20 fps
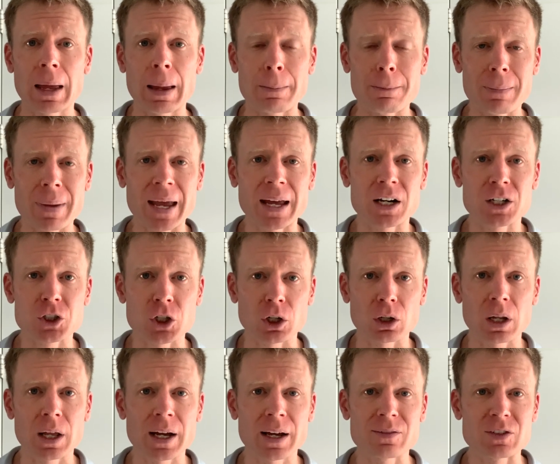manage
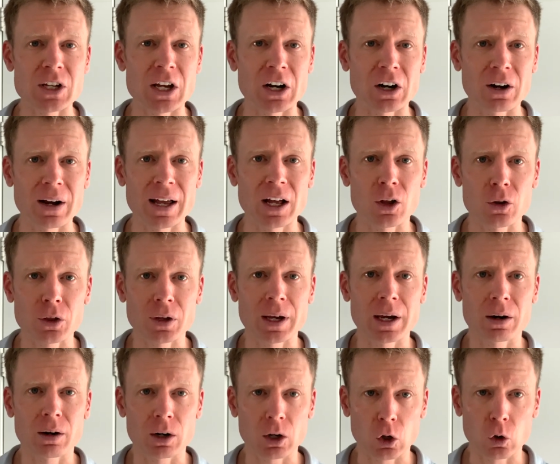our lives and our
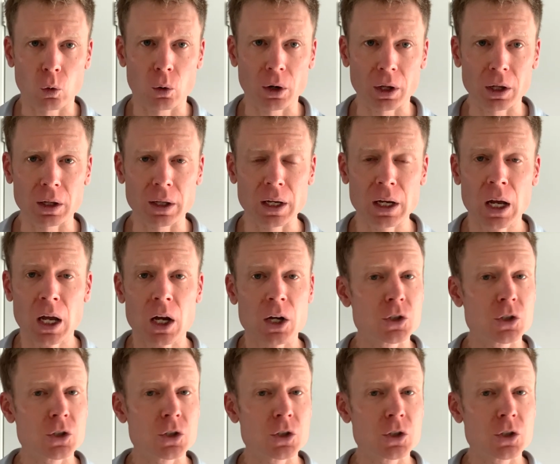healthcare accordingly.